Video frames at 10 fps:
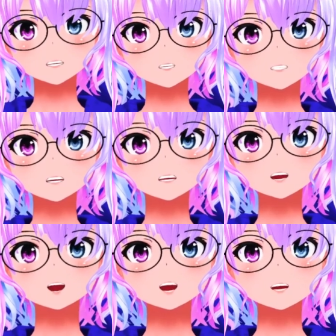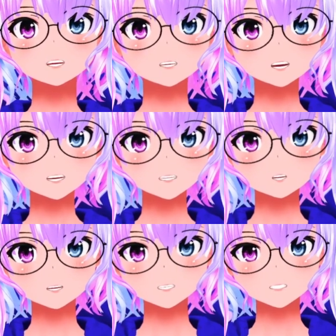to get our expressions
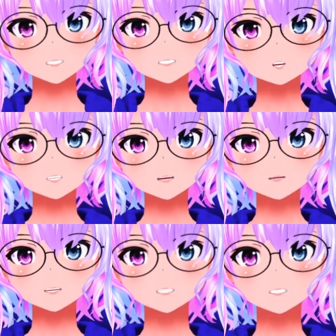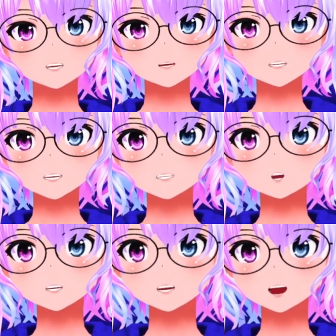working, we're gonna have to go, in, go
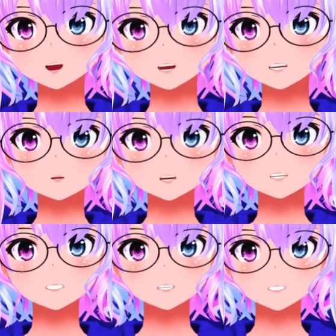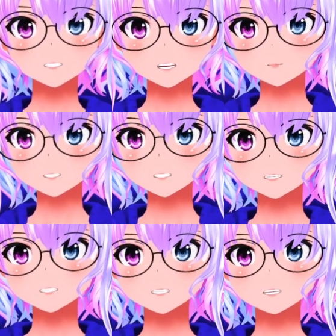into assets, right click create, and go
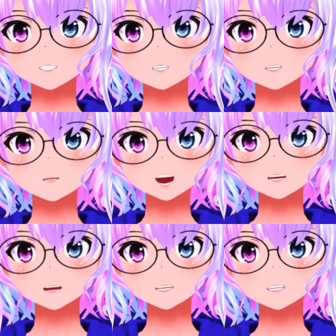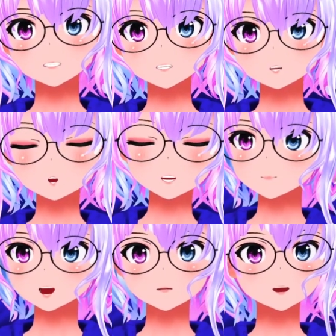to animator controller.
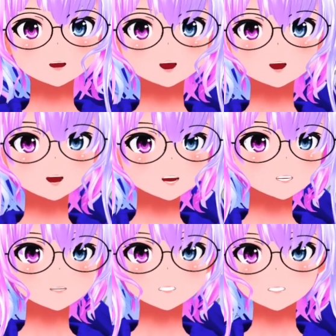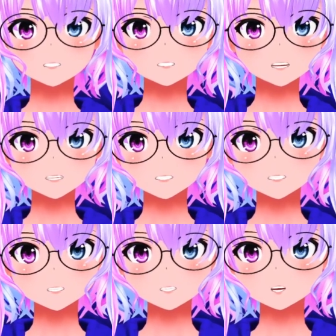Now uh, you can name this animator
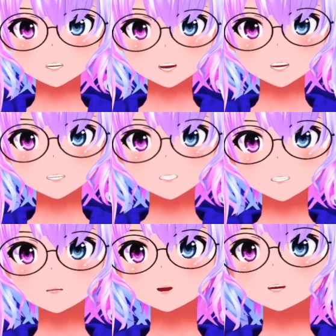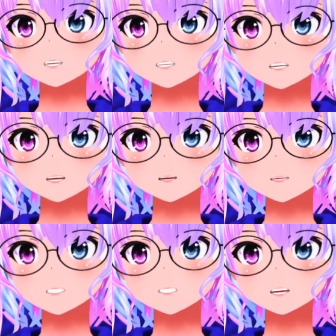controller anything. In my case, I'm gonna name
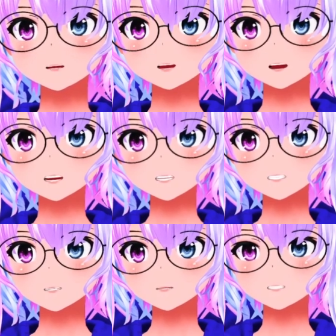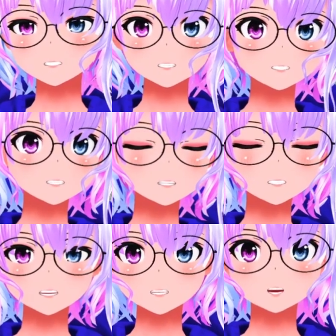it F X gestures,
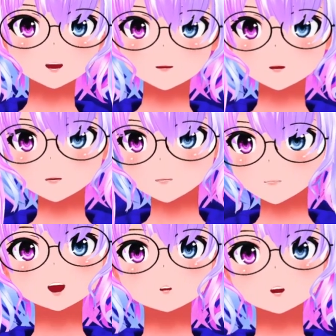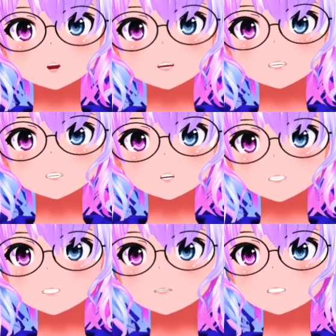just so I know what it is. Double click it, and you're gonna see a
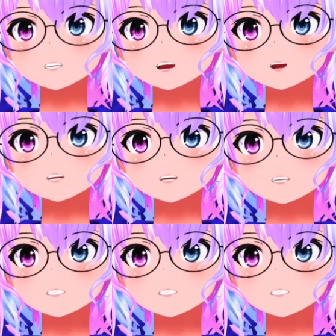new tab open up